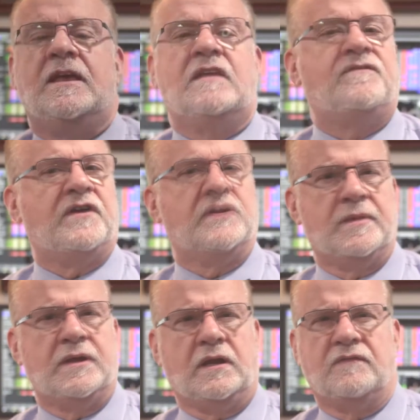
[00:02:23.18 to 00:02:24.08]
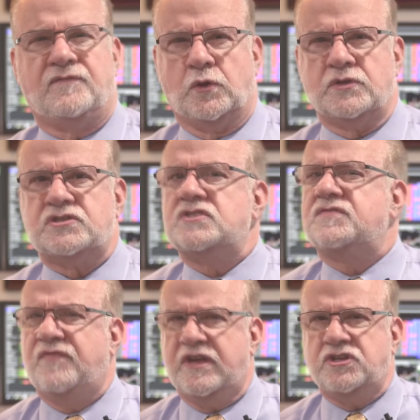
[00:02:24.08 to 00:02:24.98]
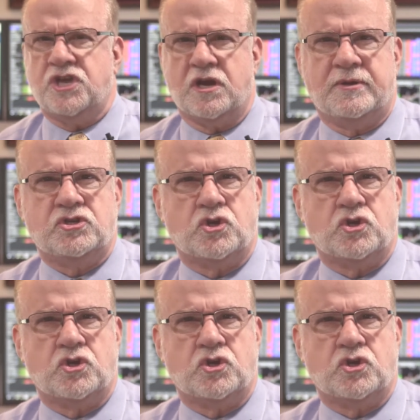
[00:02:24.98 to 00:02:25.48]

In Fundamental Influences, Fed Chairman